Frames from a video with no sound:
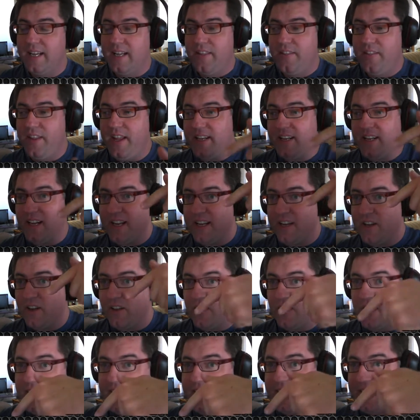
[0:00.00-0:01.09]
then click on
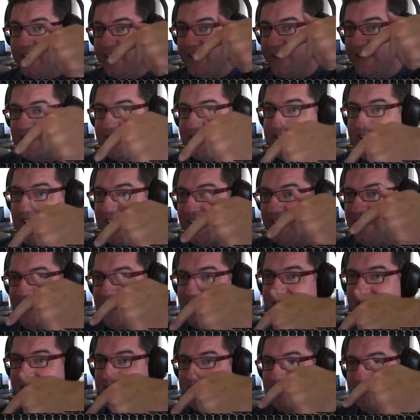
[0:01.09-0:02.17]
the link down
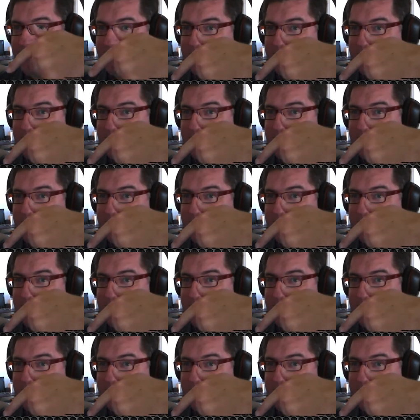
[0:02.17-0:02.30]
here.